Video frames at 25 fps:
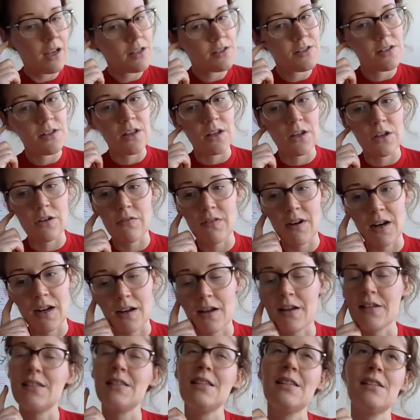so that you
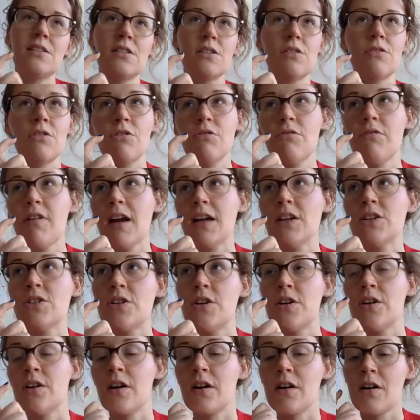realise this is a great
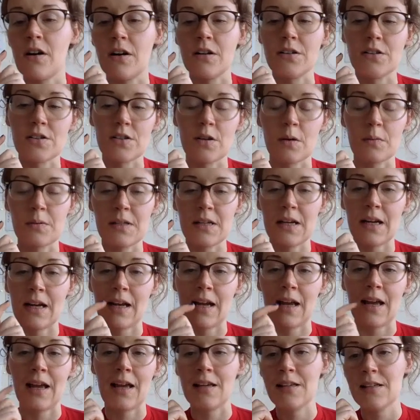tune, I can't stop
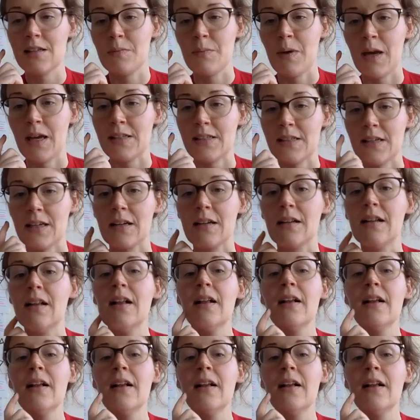singing it, it's amazing.